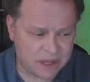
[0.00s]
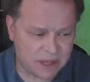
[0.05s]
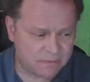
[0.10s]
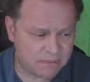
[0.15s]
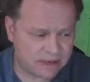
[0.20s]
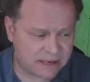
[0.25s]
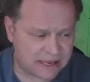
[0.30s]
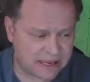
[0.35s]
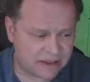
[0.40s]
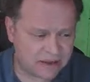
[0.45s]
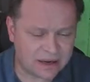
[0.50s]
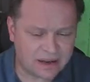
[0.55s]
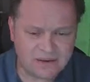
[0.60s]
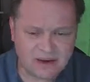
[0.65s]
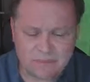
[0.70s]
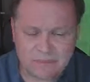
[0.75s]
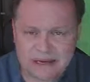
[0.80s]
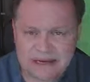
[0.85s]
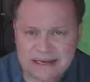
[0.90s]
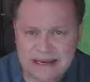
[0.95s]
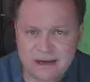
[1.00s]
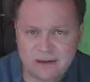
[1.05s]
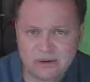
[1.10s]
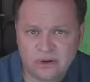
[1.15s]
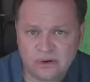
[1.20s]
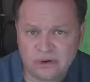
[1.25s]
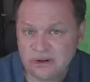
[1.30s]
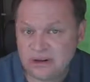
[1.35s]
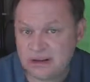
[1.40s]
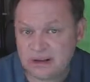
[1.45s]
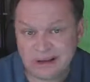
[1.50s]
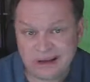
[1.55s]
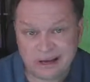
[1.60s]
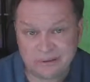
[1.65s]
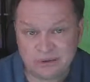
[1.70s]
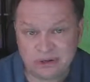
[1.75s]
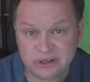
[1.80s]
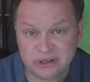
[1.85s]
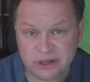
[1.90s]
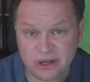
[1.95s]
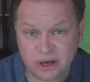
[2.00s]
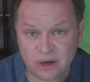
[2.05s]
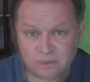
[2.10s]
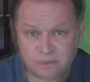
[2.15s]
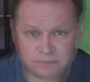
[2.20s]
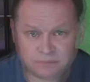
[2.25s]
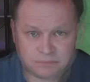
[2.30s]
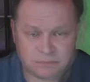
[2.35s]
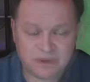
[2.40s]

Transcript: But now that I got my download, I'm good to go.